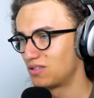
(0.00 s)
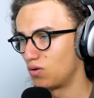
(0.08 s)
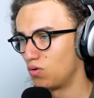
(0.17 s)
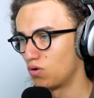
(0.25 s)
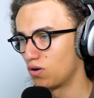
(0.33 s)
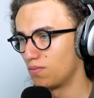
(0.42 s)
is
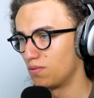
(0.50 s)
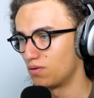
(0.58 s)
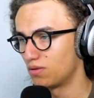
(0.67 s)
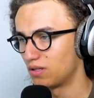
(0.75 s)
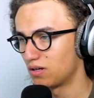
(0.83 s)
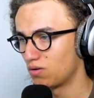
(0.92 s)

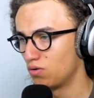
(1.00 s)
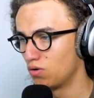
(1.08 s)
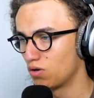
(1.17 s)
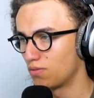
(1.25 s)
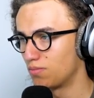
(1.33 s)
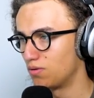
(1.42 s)
horrible. They're
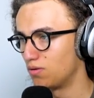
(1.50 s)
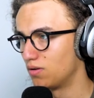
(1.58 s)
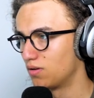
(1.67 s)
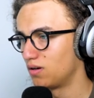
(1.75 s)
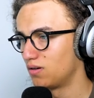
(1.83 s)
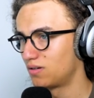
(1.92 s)
horrible.
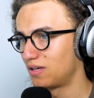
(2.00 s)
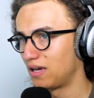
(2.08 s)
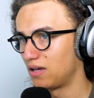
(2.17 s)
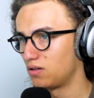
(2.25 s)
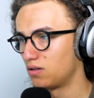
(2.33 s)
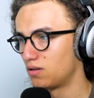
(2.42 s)

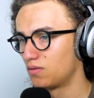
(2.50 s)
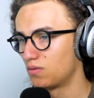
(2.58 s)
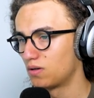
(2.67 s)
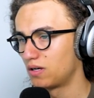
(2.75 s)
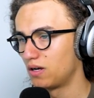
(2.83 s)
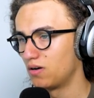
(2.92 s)
Okay,
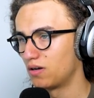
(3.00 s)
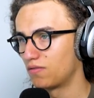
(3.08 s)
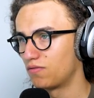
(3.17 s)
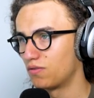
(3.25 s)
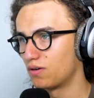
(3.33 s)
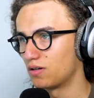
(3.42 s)
we're going
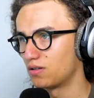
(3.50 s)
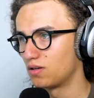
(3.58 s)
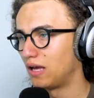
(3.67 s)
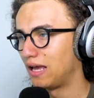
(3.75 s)
for it.